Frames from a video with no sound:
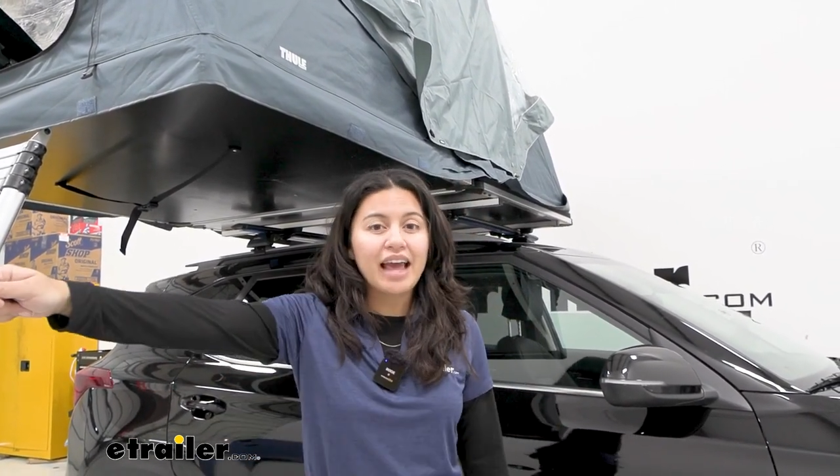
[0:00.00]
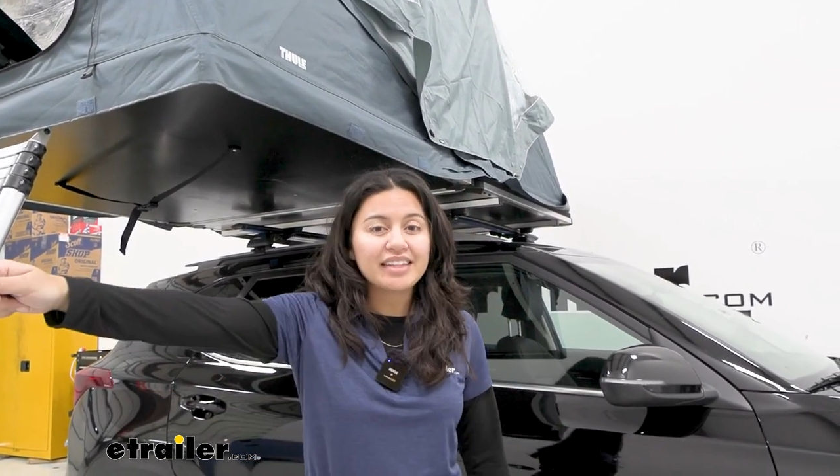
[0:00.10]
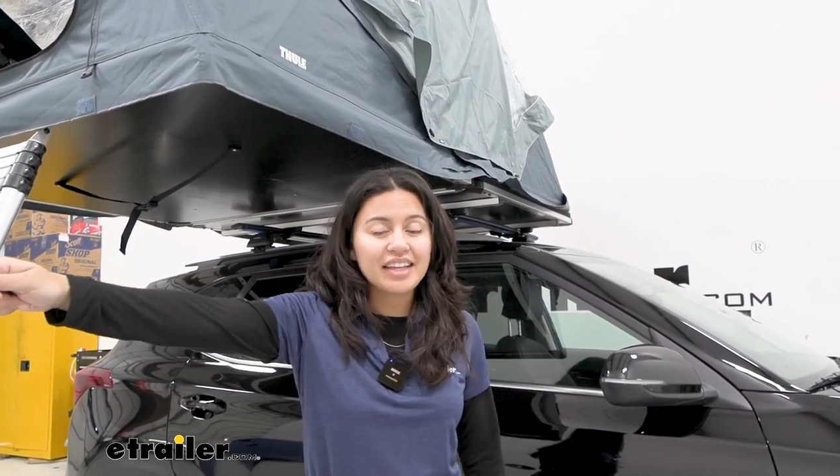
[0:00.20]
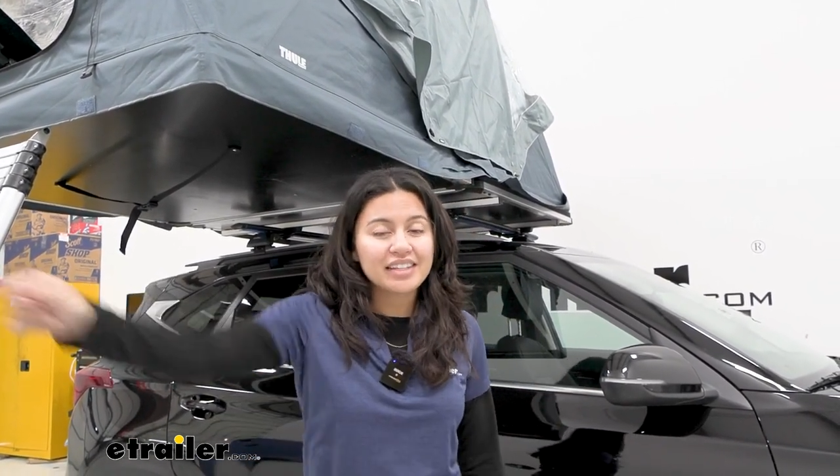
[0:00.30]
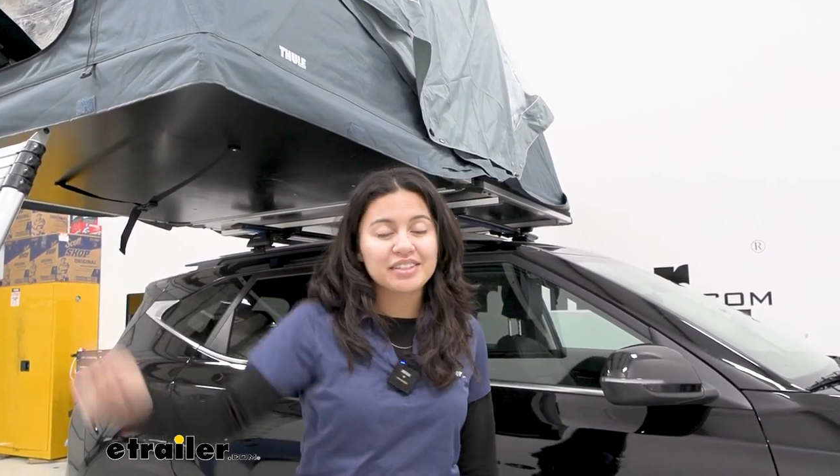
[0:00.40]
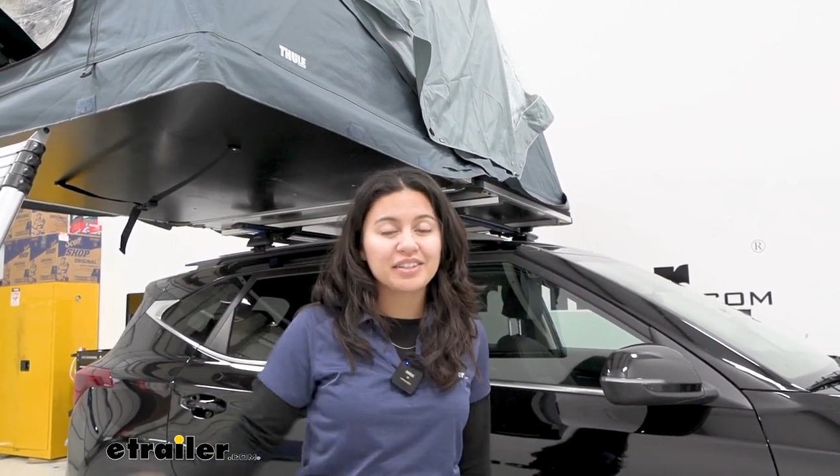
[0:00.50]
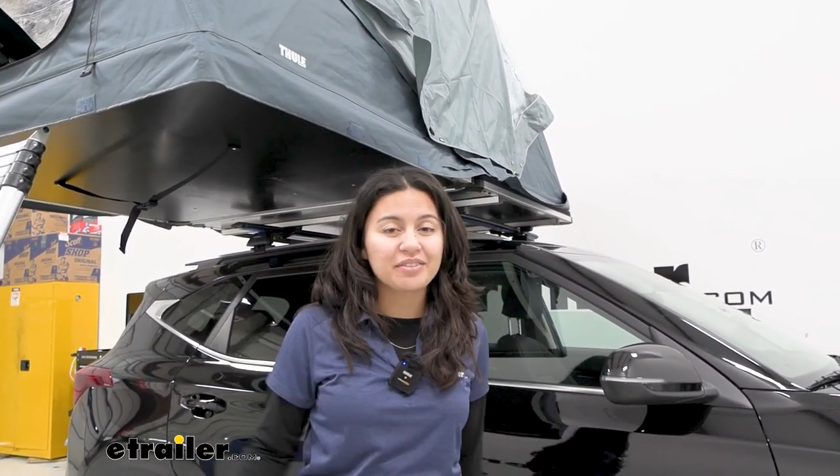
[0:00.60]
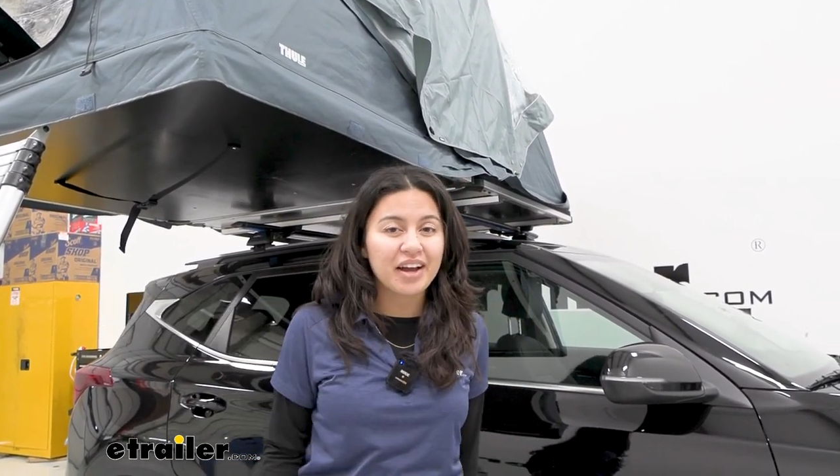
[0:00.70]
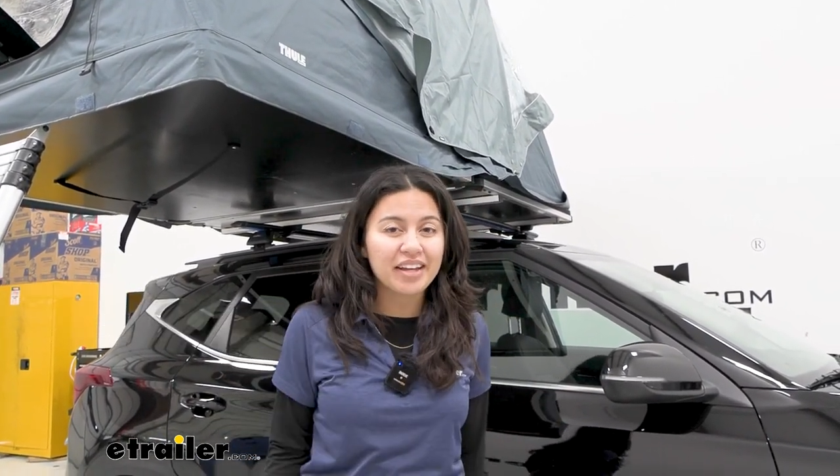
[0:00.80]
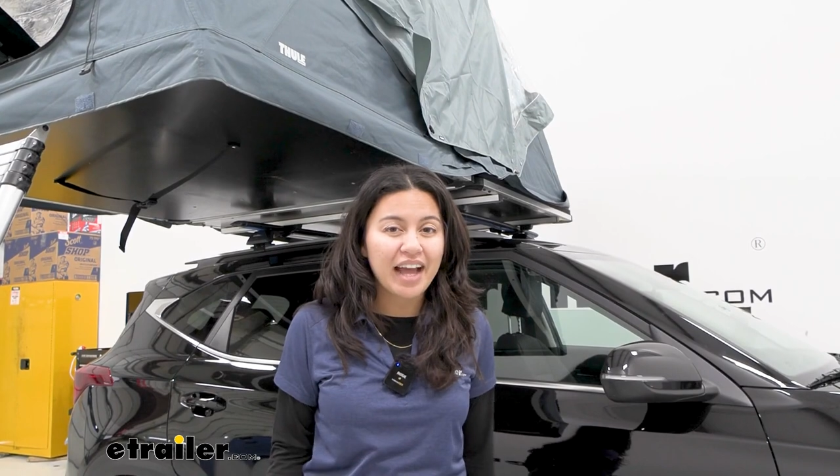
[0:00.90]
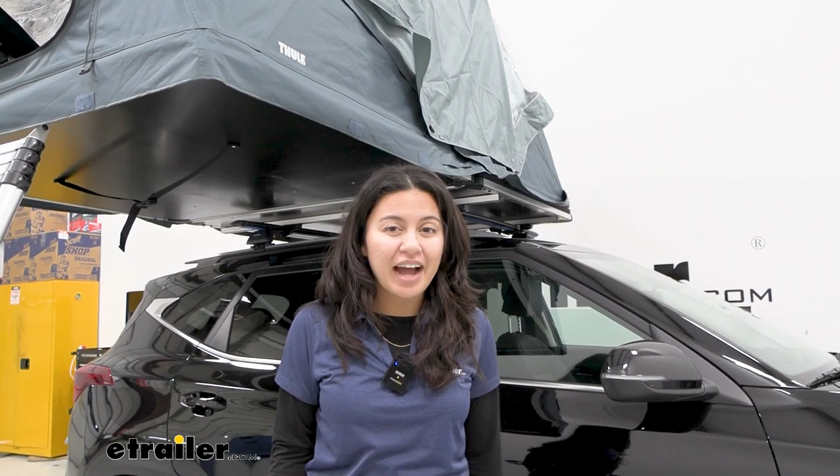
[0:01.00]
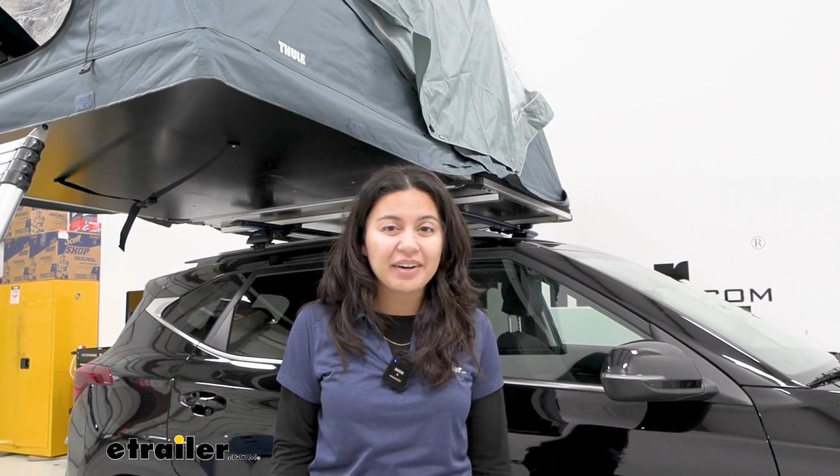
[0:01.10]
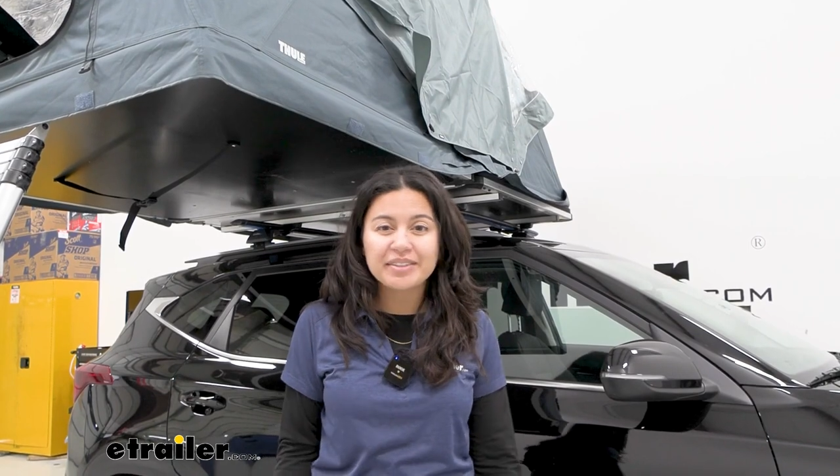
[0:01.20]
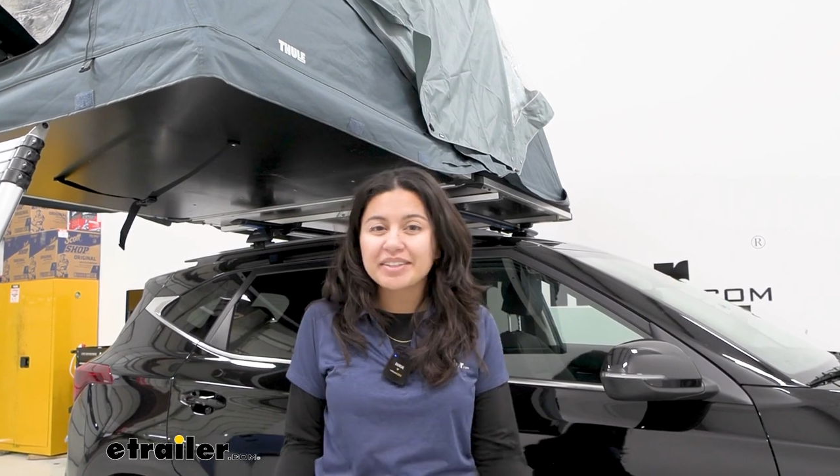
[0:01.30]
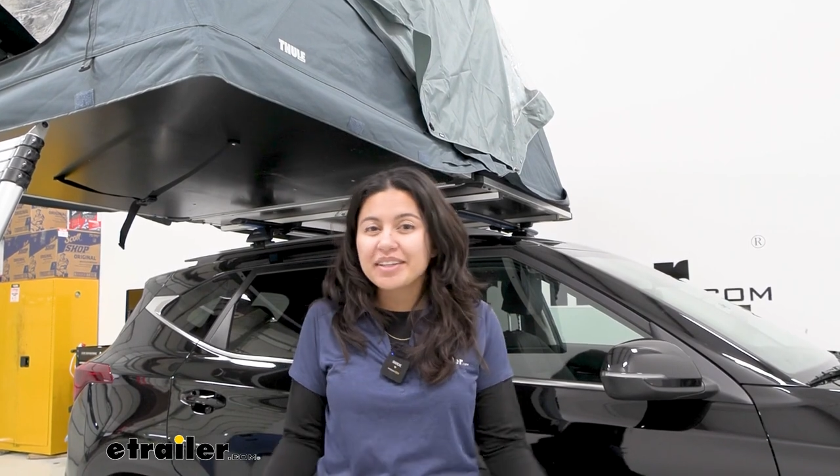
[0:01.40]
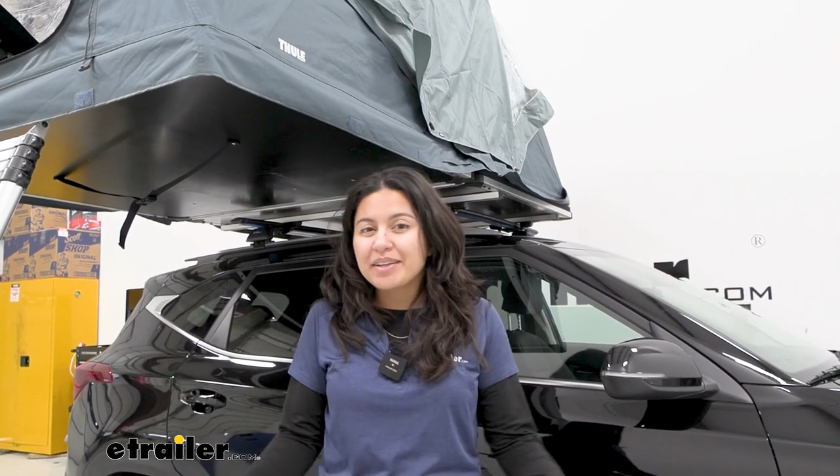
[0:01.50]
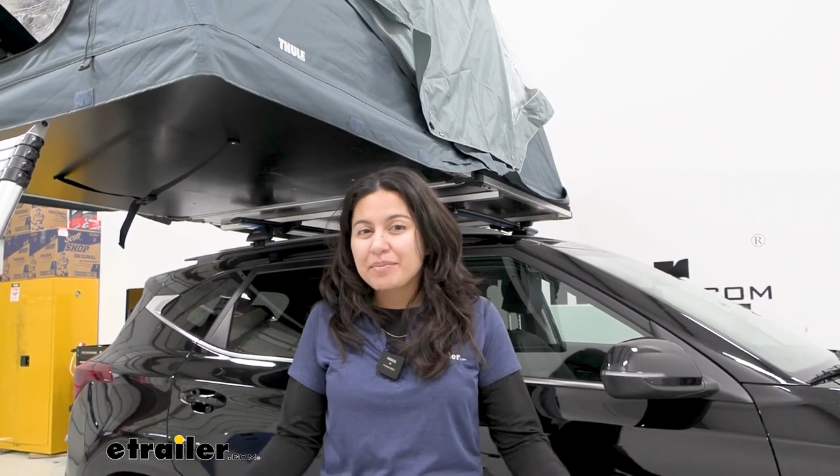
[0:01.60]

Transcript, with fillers: that tension rod out